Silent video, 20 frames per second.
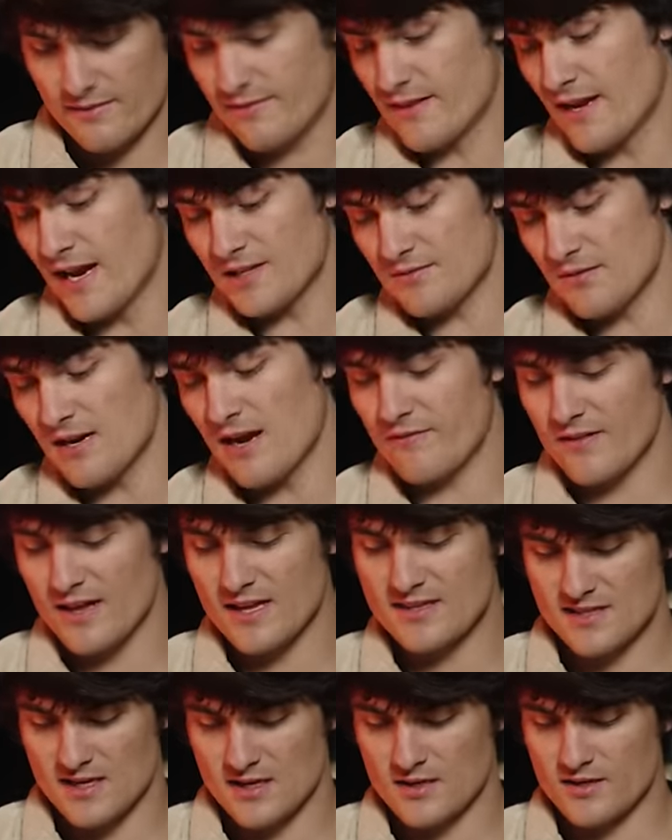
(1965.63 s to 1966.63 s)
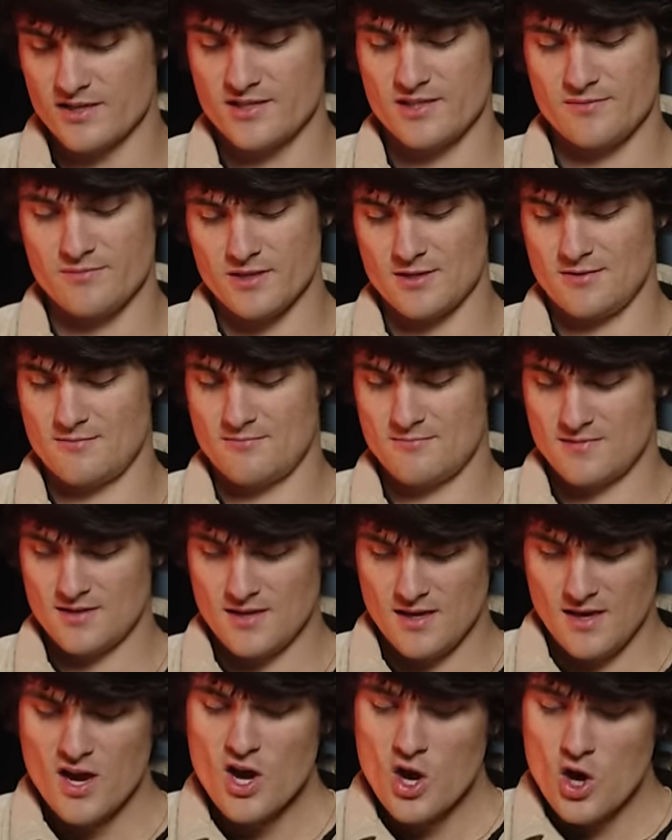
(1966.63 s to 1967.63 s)
yeah. The next one after that's kind of crazy, but.
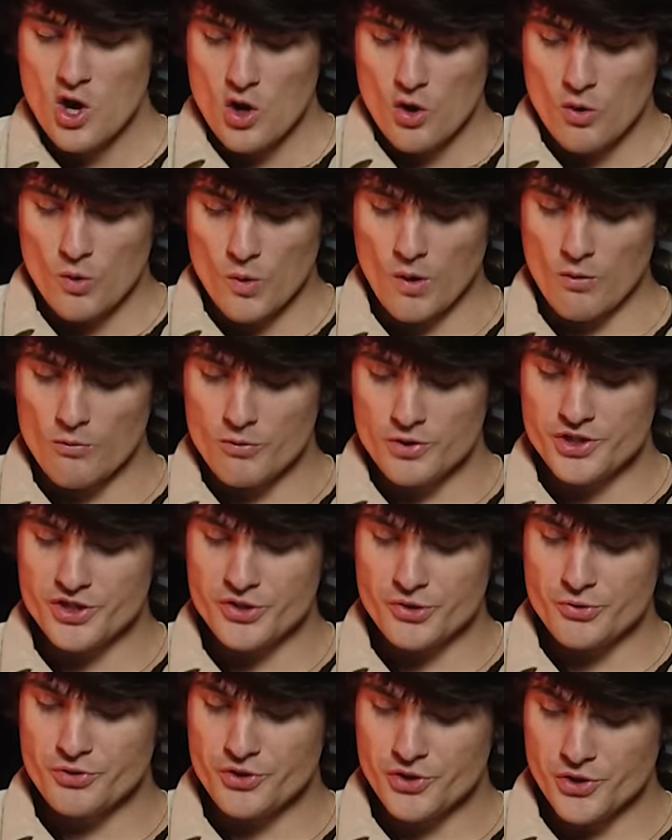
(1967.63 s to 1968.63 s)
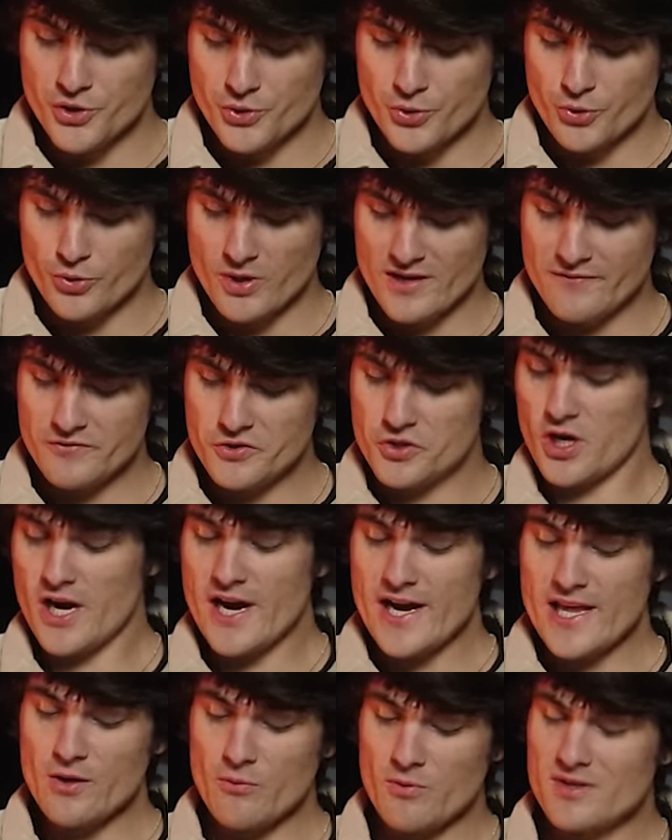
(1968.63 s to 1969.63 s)
What would you do if
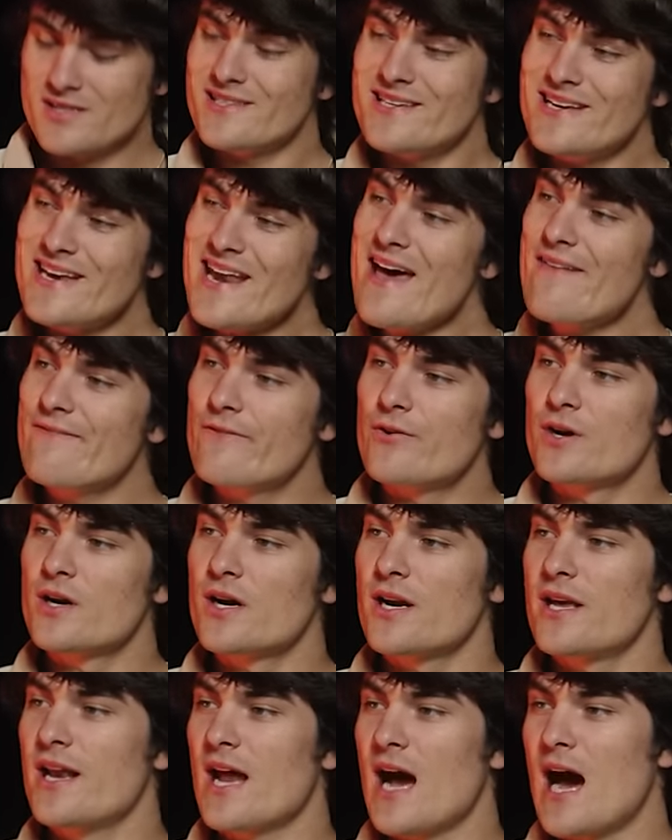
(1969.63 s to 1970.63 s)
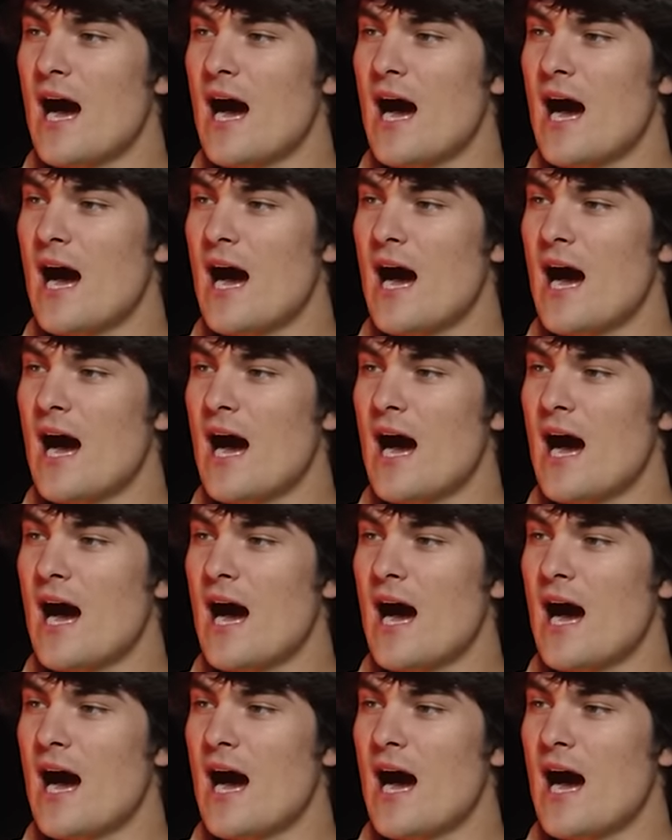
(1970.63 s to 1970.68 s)
trading was never an